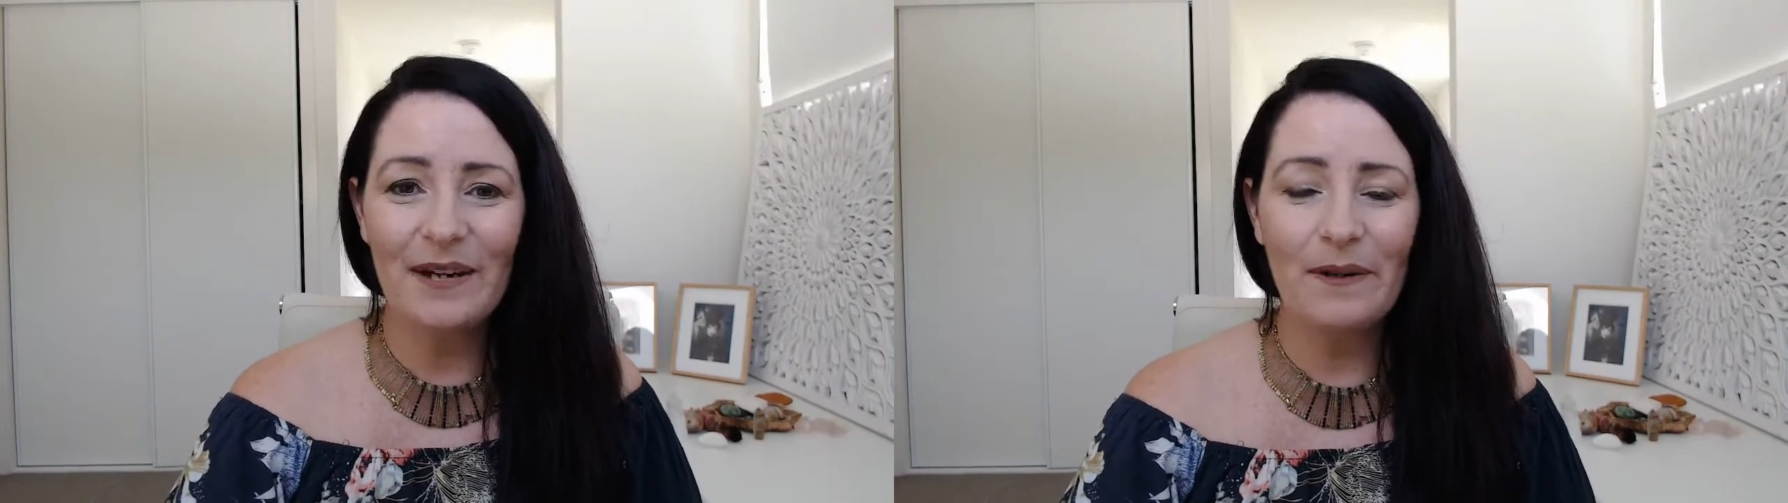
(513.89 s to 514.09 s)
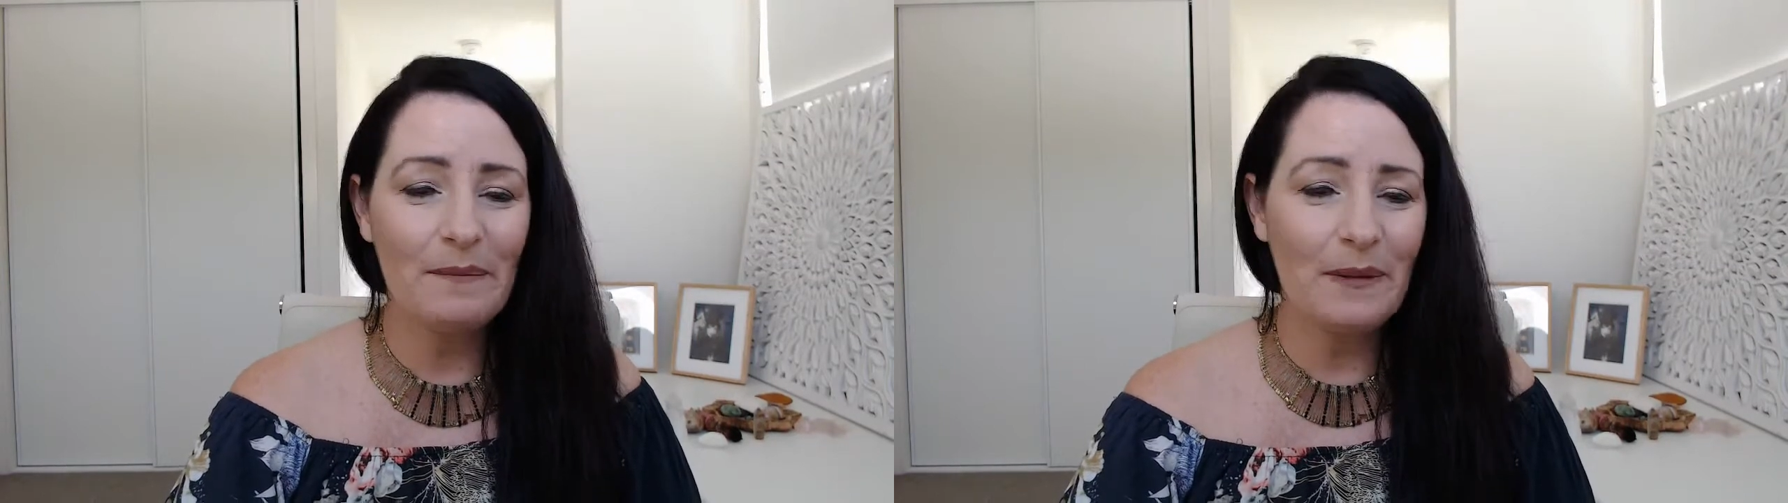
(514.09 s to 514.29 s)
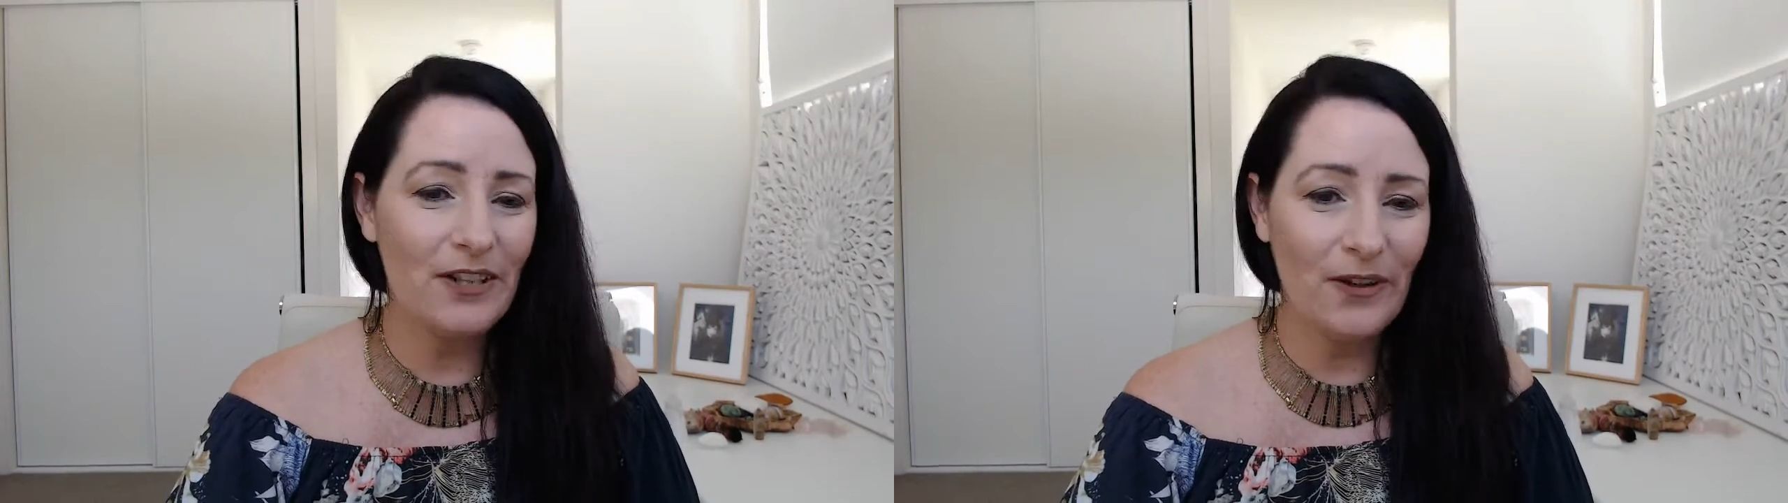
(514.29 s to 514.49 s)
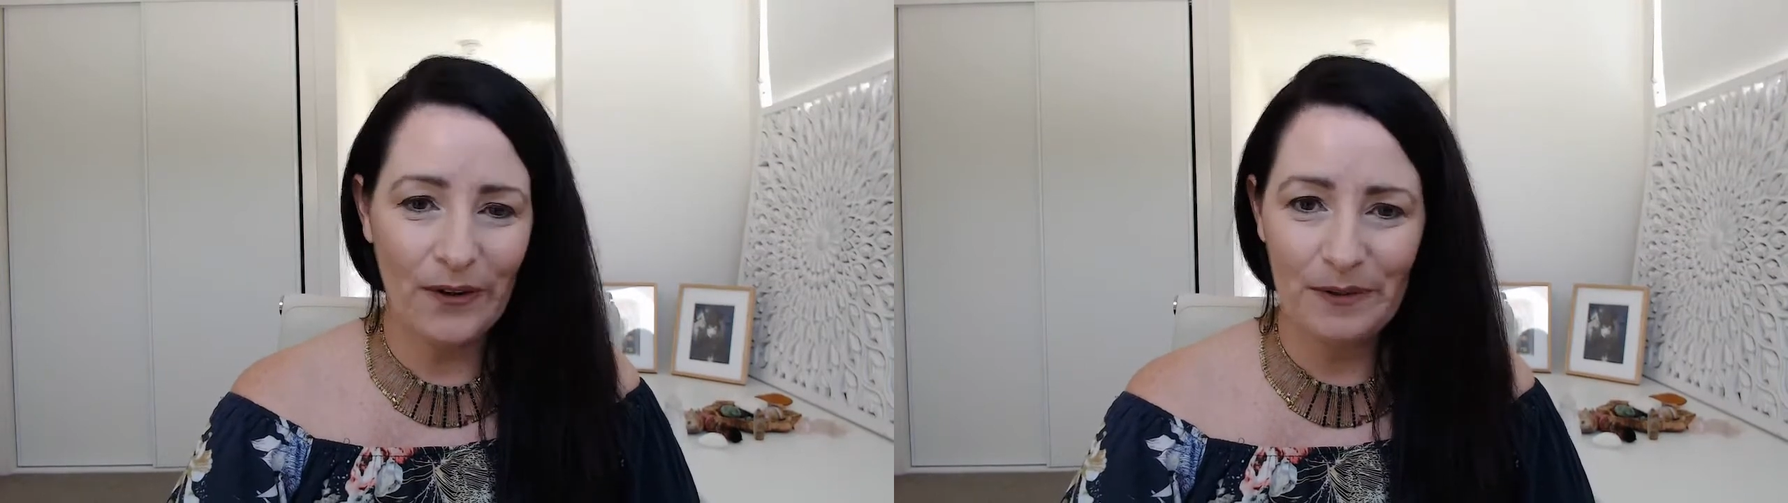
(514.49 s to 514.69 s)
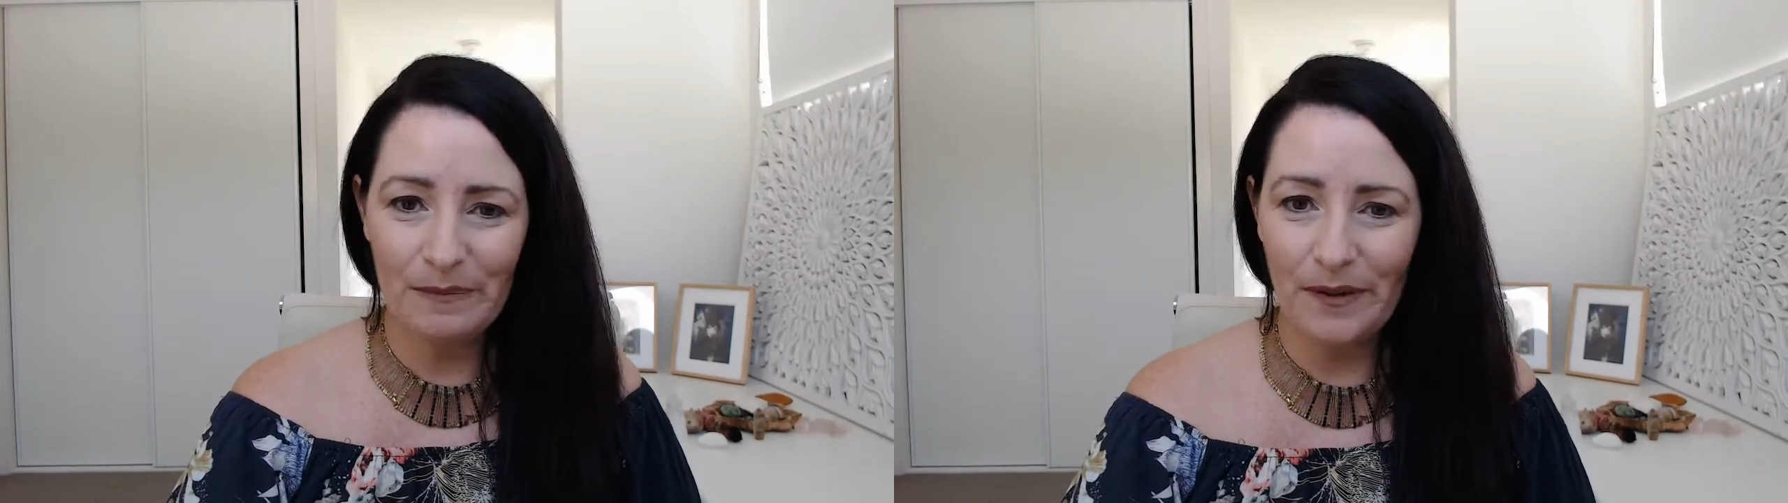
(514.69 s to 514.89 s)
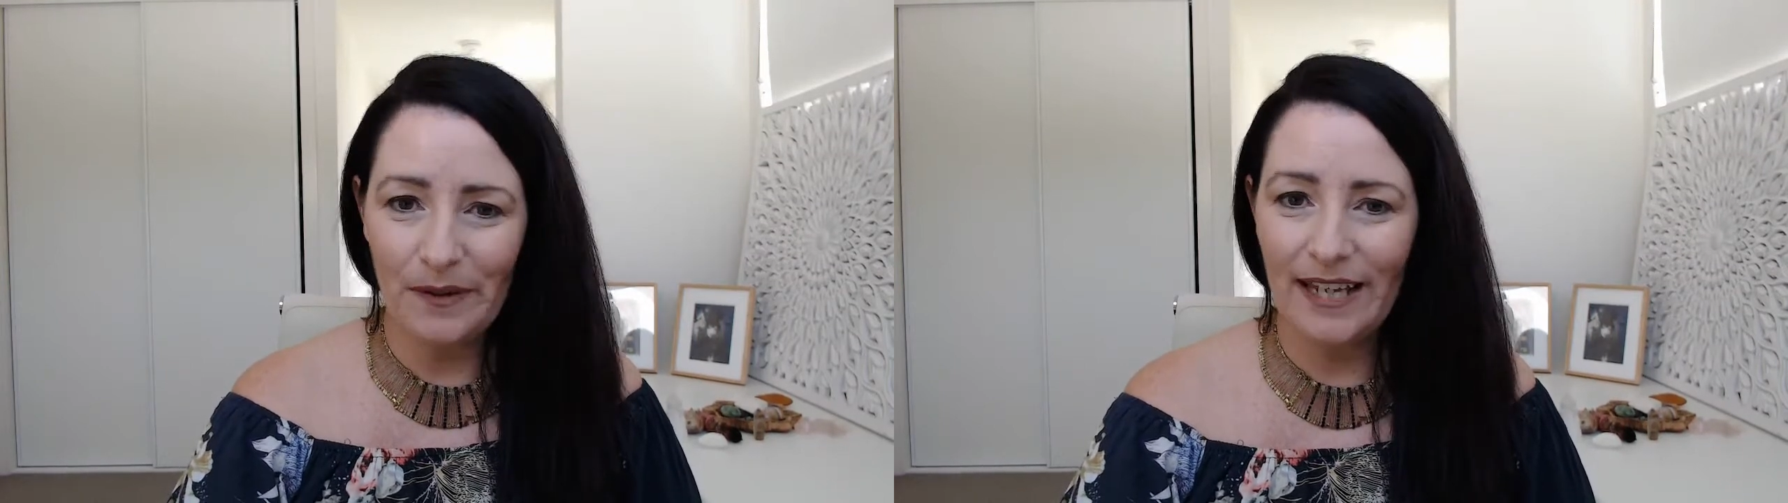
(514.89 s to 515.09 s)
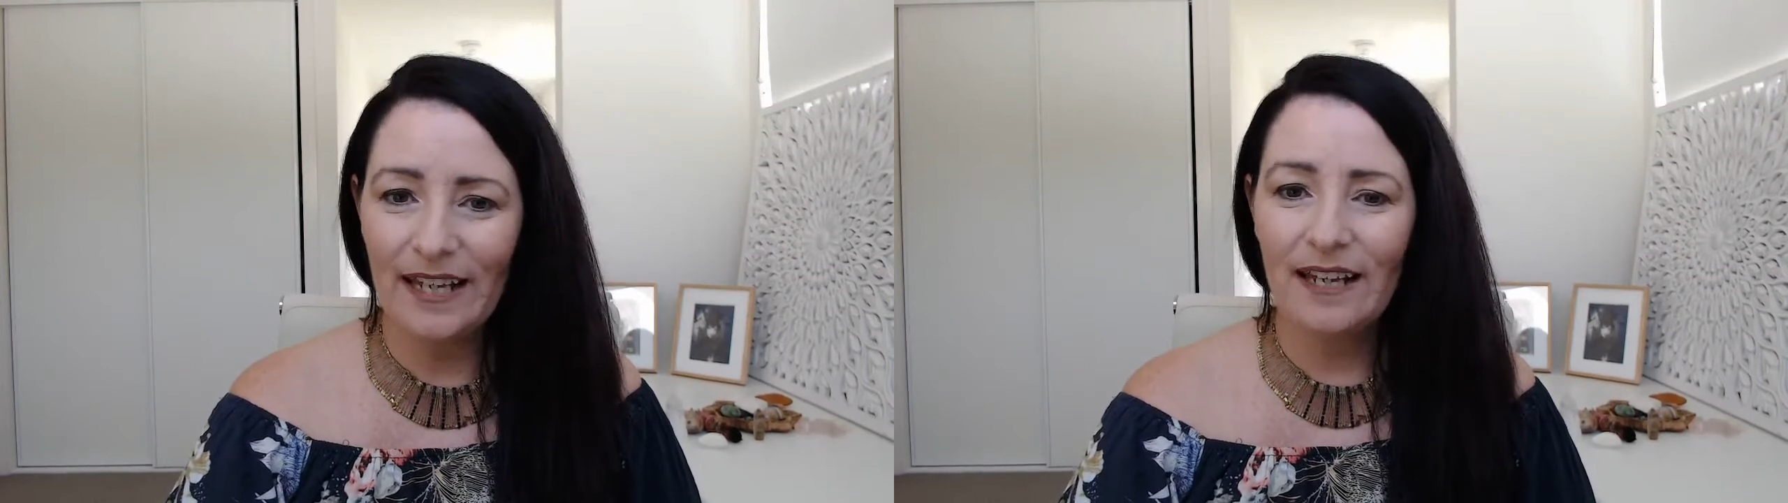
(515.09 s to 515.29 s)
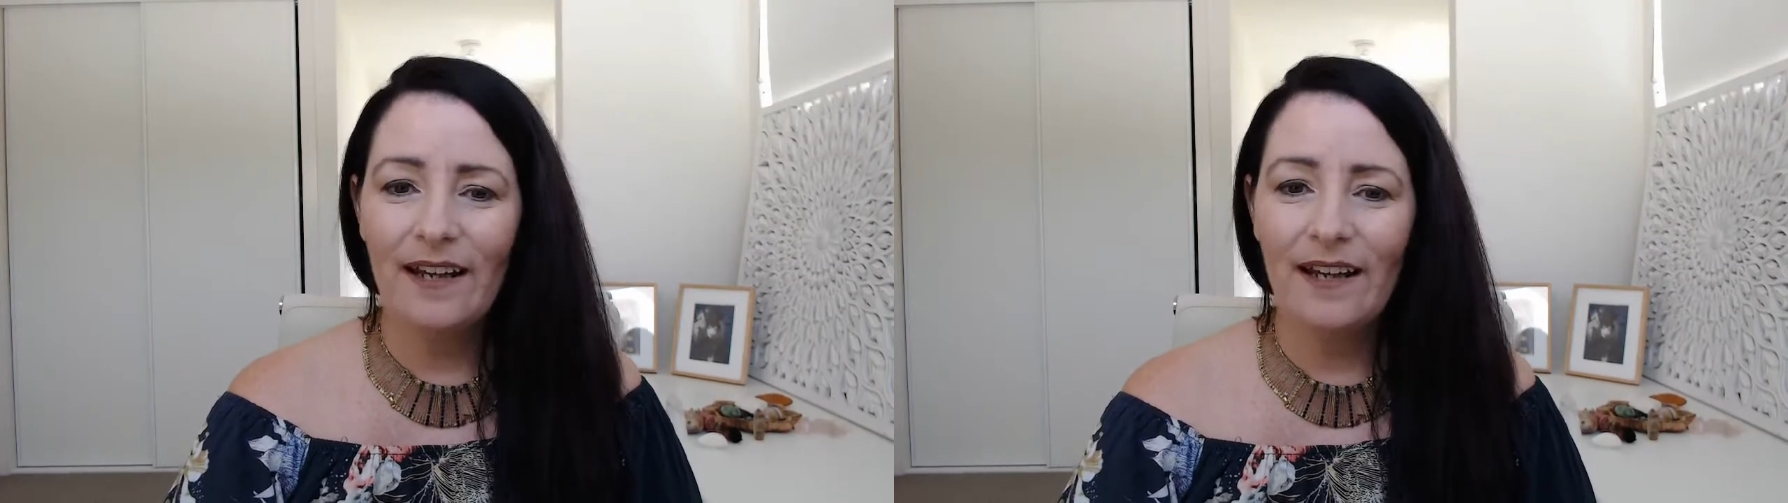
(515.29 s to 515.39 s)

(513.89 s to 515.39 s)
want to be known by?